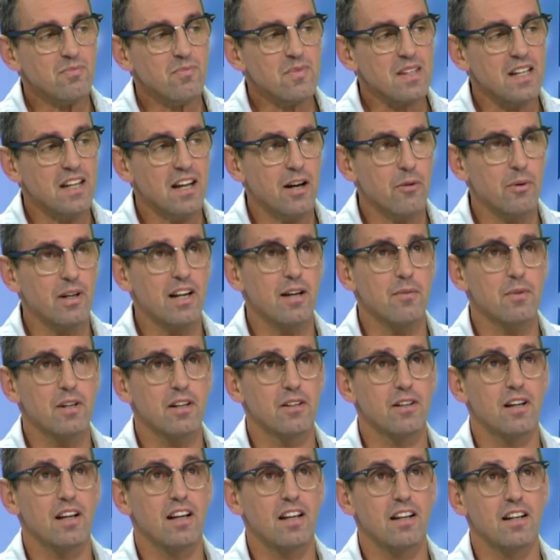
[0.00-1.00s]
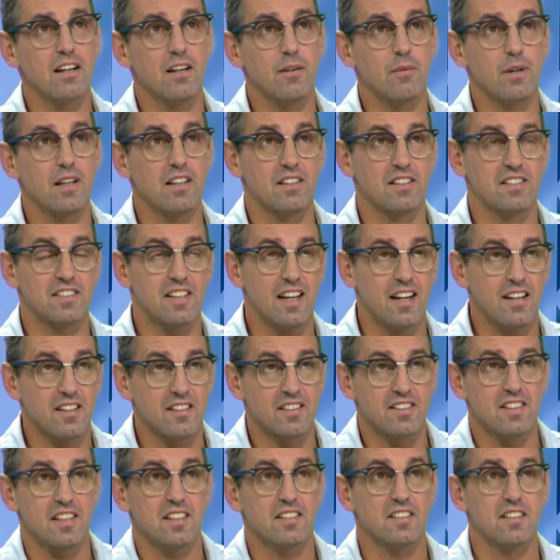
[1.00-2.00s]
I went up there and at the start of
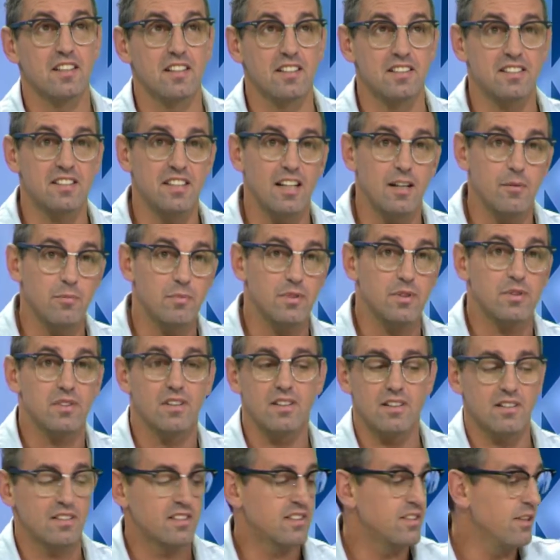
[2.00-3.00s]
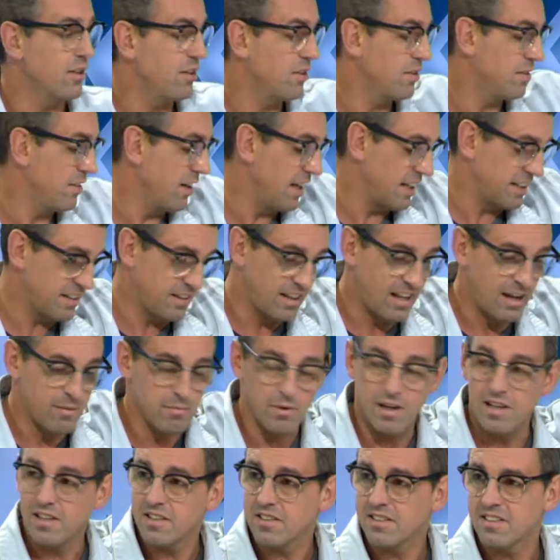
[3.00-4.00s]
the season it snowed like that
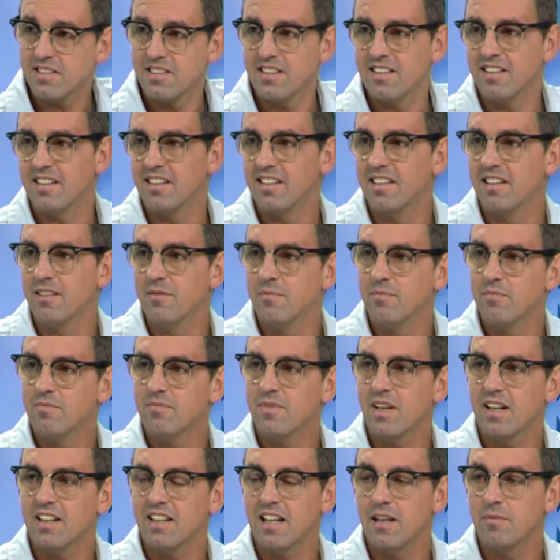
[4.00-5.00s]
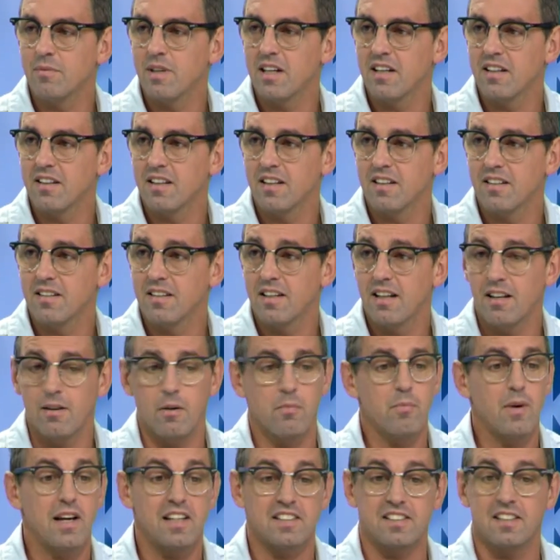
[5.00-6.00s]
much, and I came down at the end of the day.
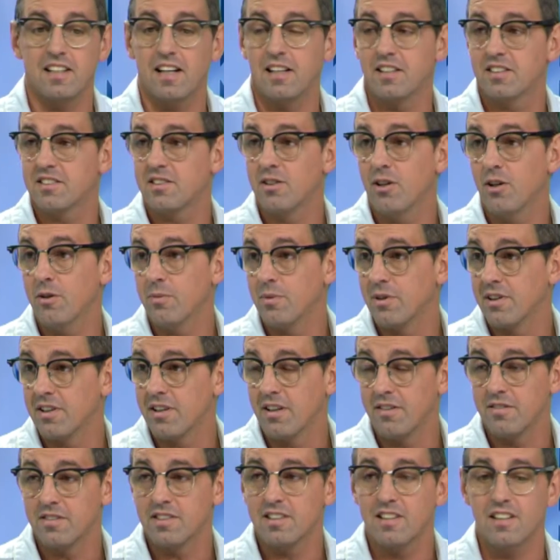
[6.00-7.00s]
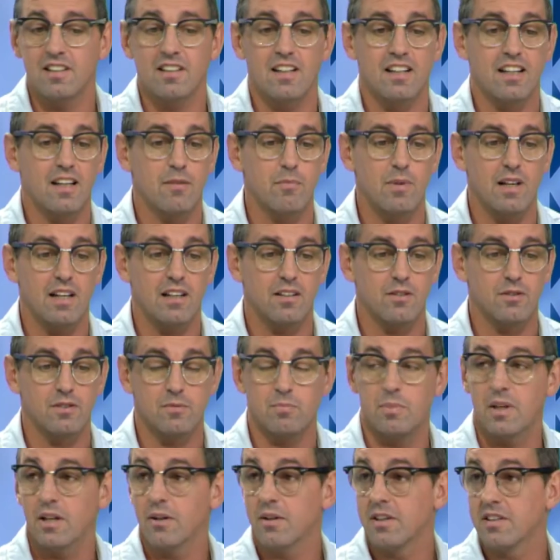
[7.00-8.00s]
Amazing day snowboarding, obviously, and they came back and it was
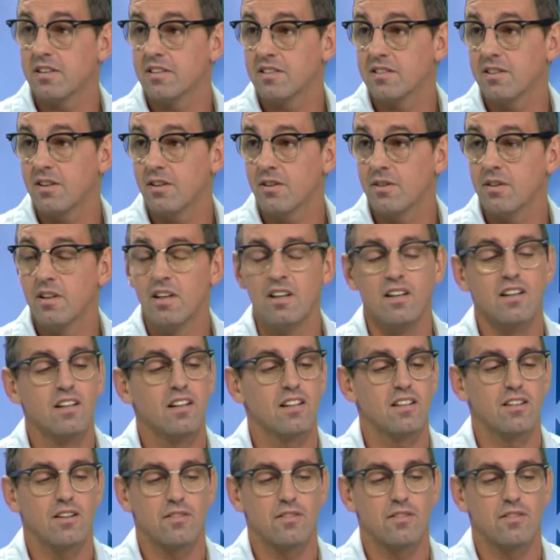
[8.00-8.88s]
buried in snow. And